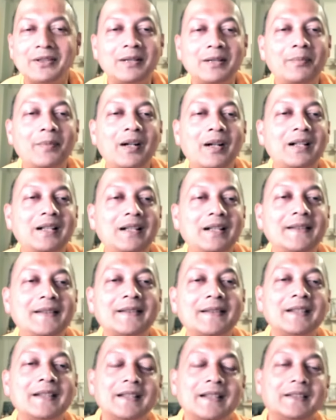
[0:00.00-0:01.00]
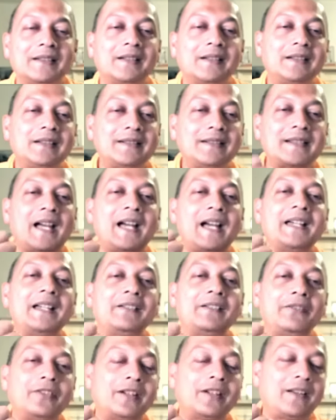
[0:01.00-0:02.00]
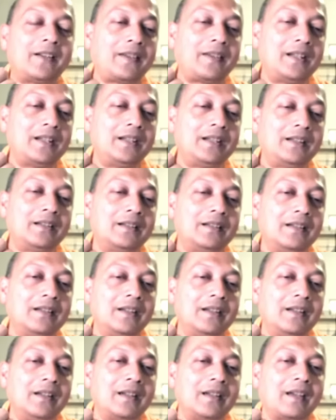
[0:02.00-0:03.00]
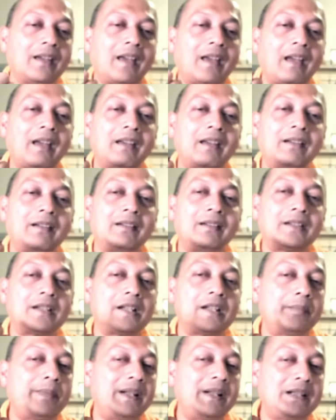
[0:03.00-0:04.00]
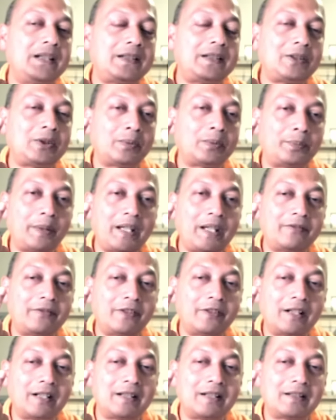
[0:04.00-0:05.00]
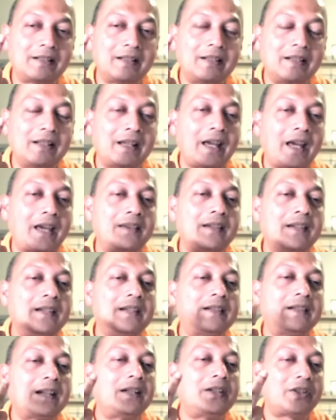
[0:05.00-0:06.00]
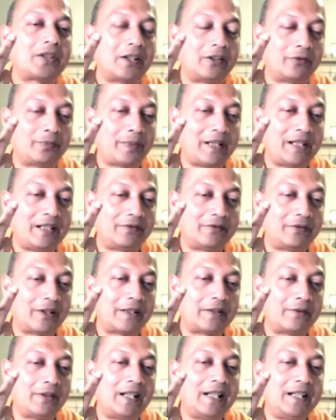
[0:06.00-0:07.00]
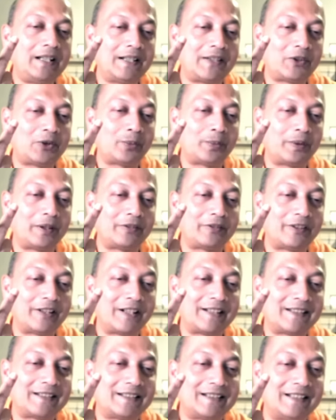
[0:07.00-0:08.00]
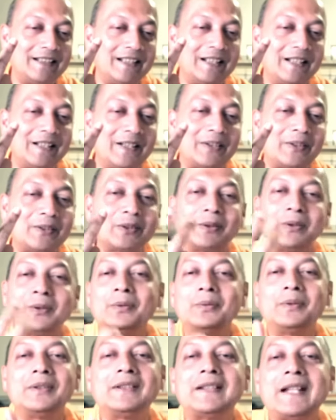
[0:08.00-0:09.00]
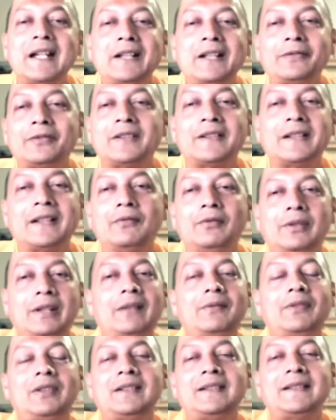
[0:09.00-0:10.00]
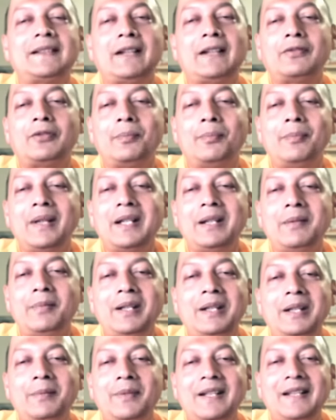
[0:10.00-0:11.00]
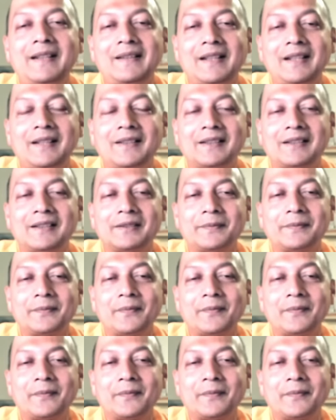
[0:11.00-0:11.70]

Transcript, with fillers: Demand is the desire for a thing and the ability to pay for it and the intention of paying for it, the willingness to pay for it. So desire for a thing. We have the desire for many, many, many things.